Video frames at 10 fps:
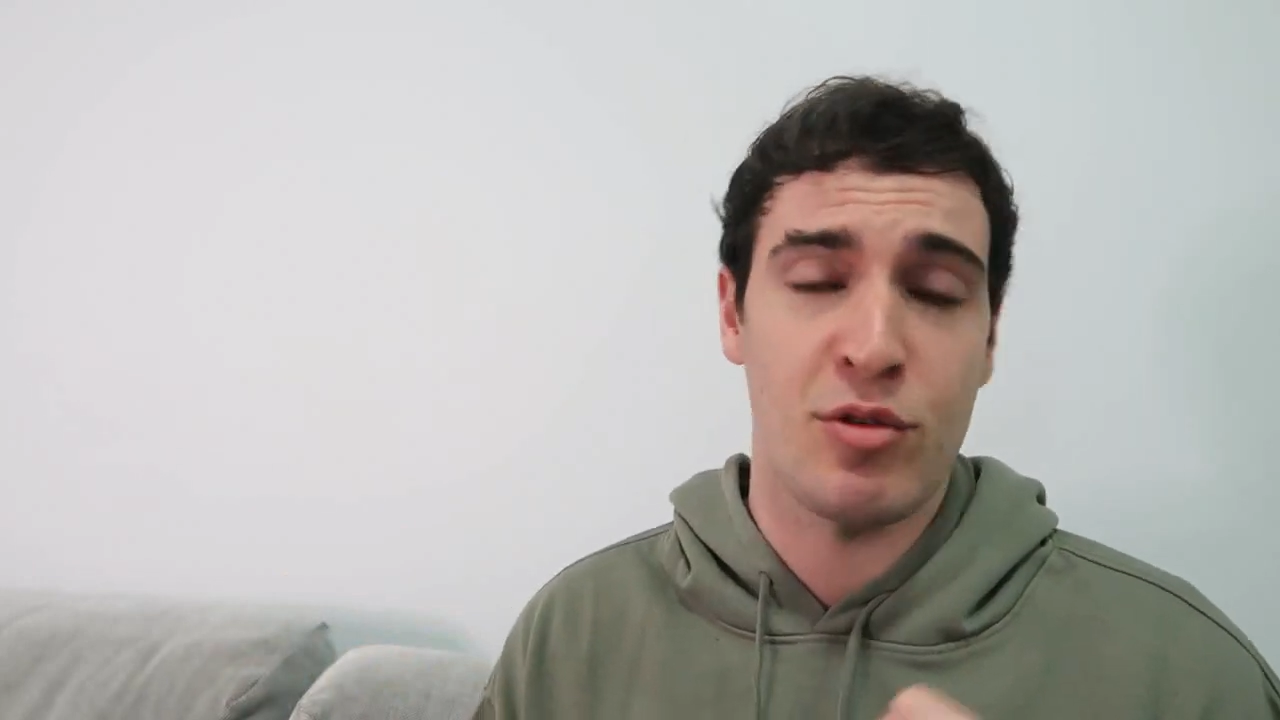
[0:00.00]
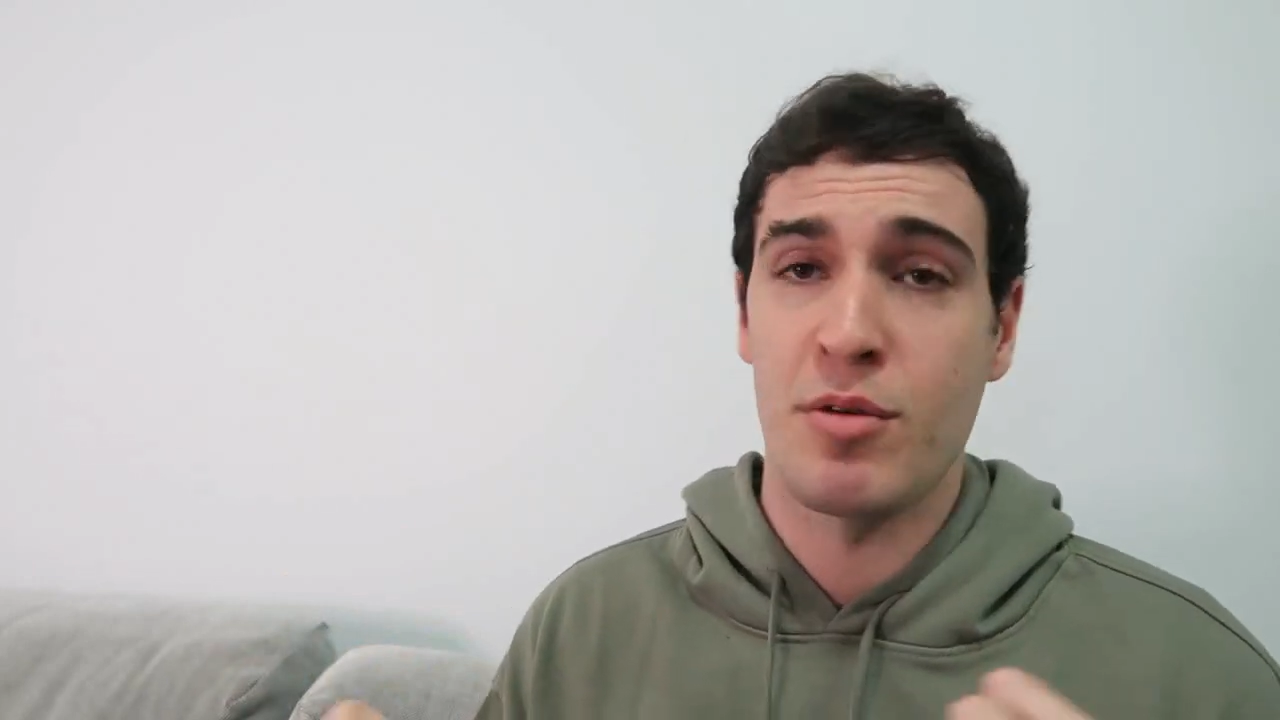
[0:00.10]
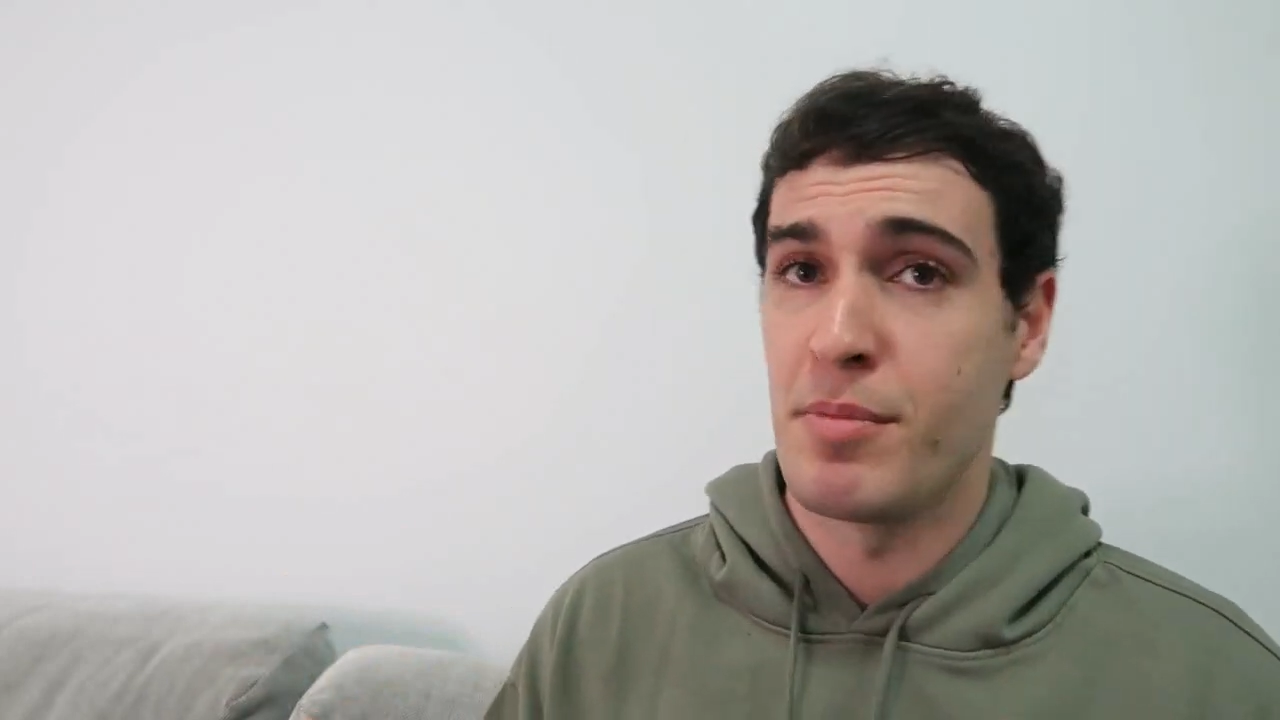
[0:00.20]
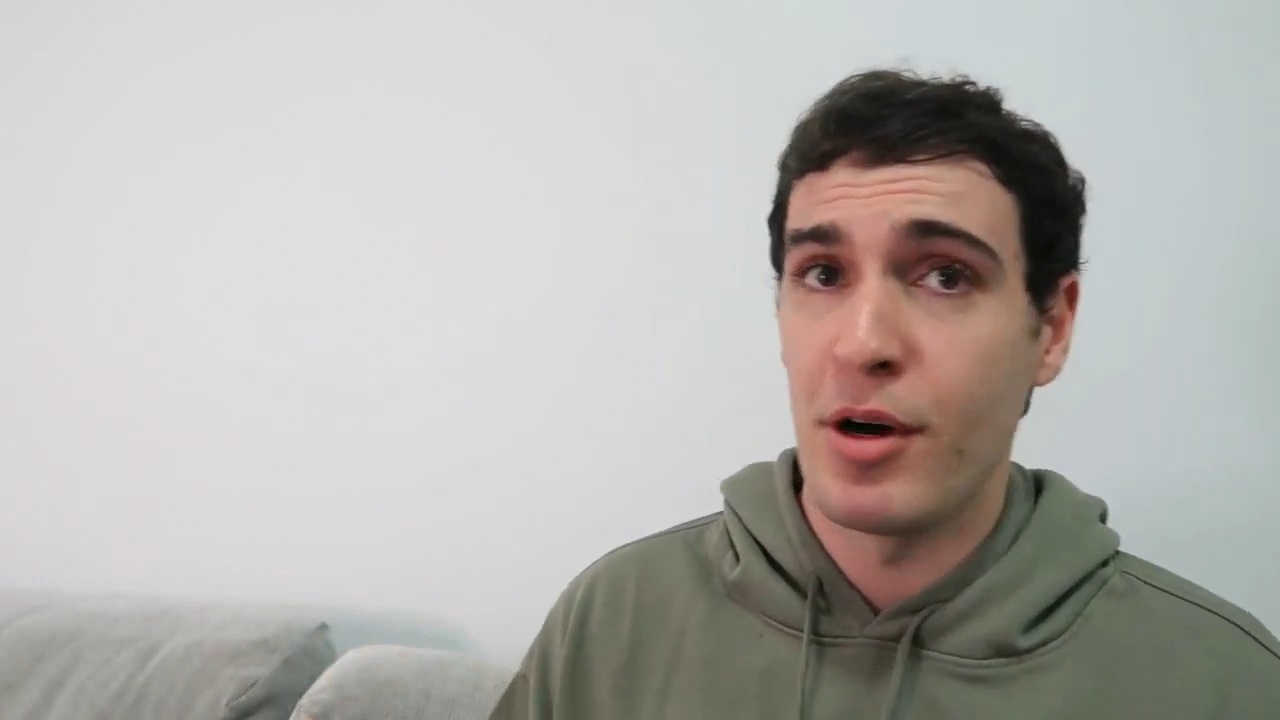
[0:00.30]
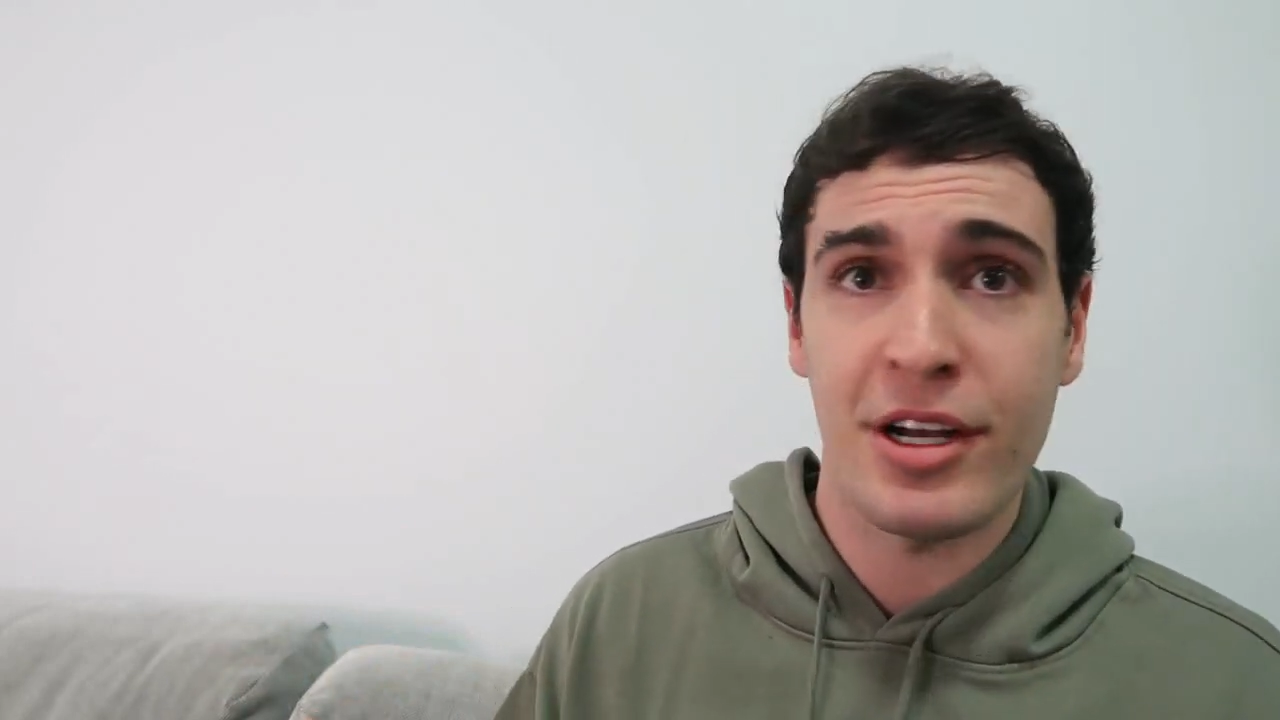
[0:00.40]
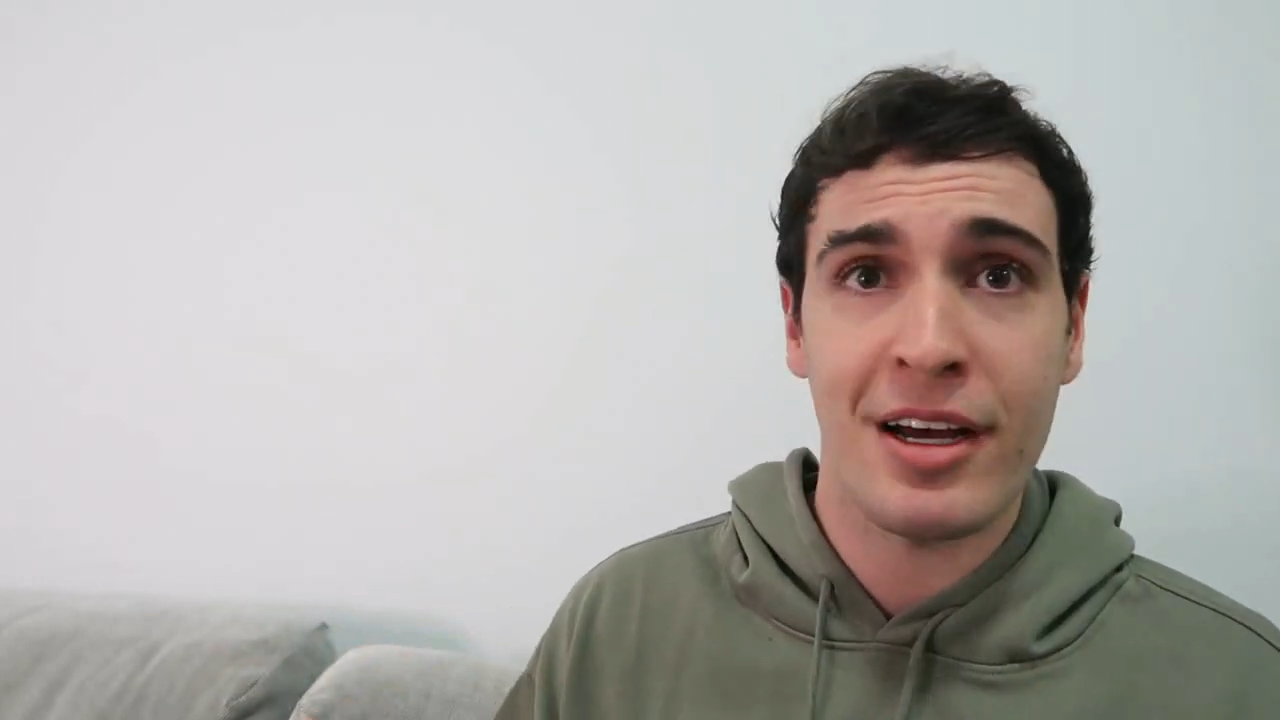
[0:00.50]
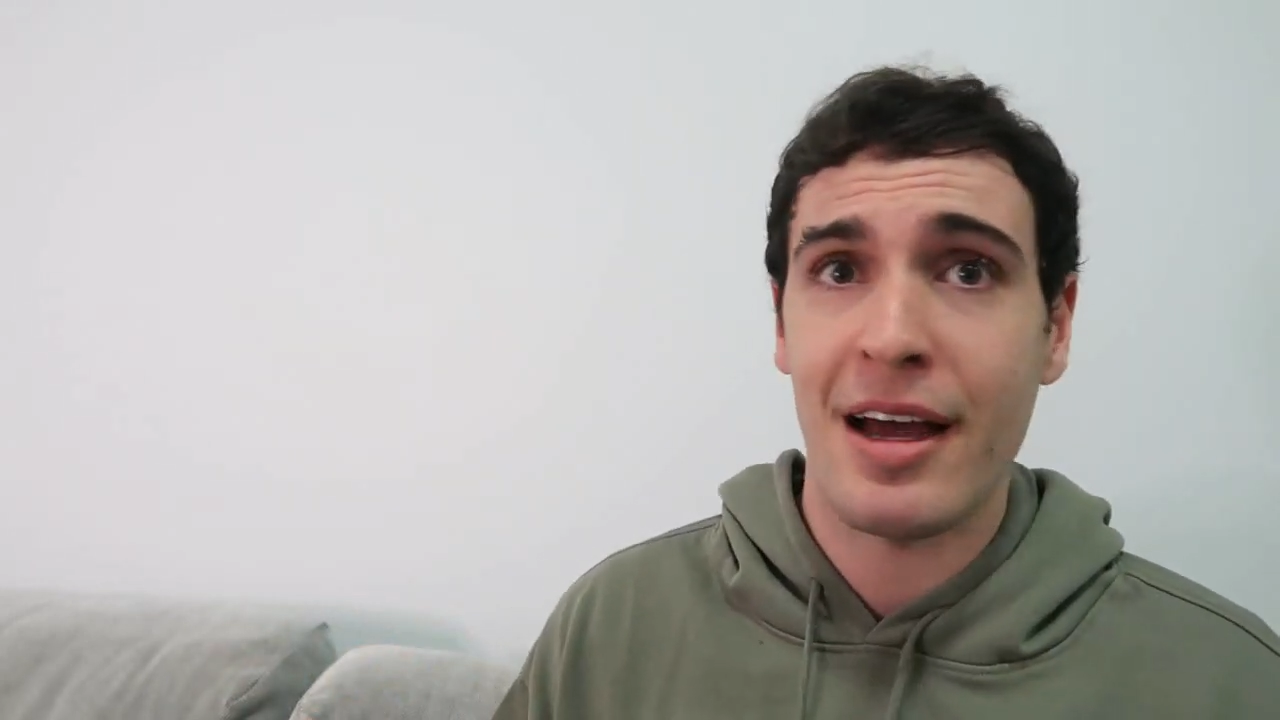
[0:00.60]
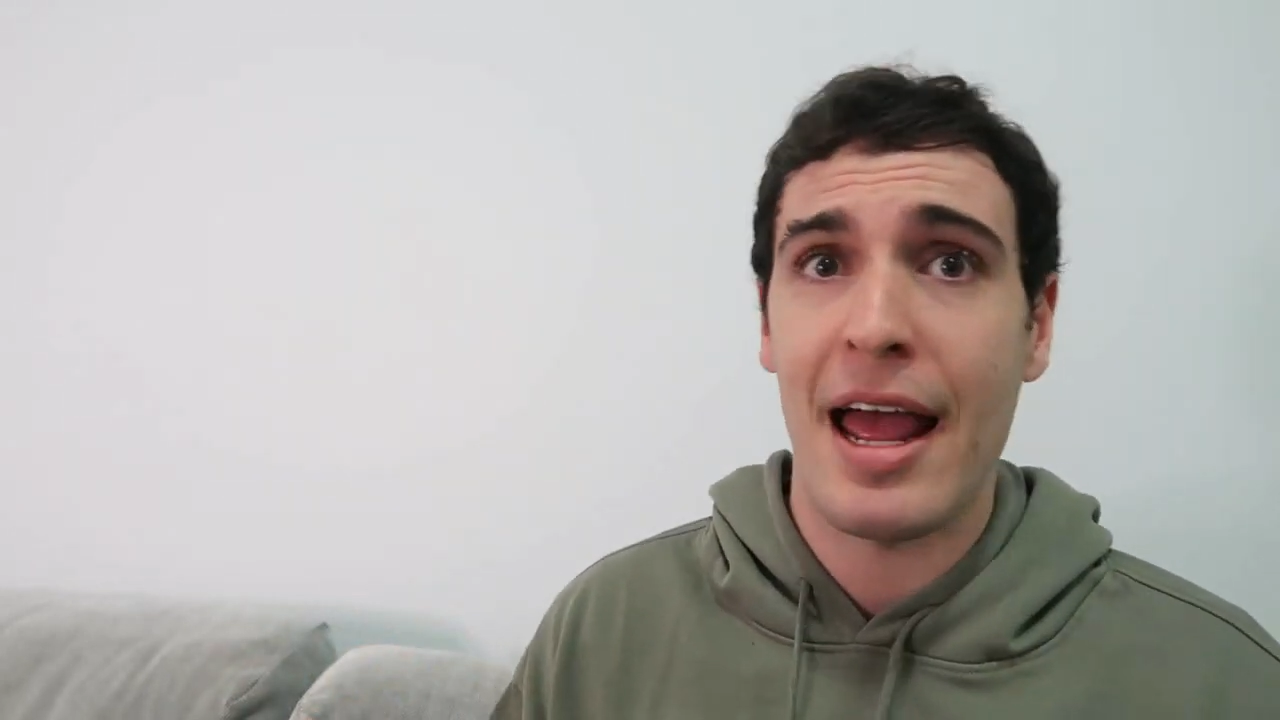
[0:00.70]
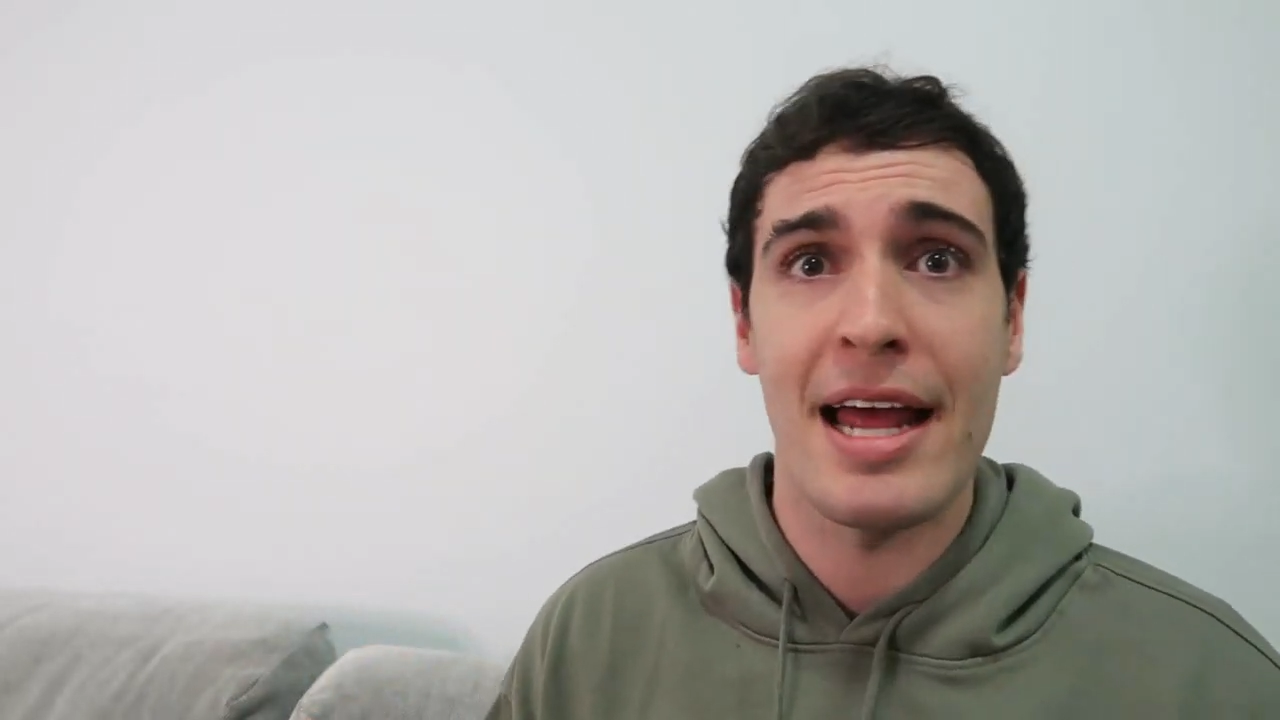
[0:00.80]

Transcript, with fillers: through murder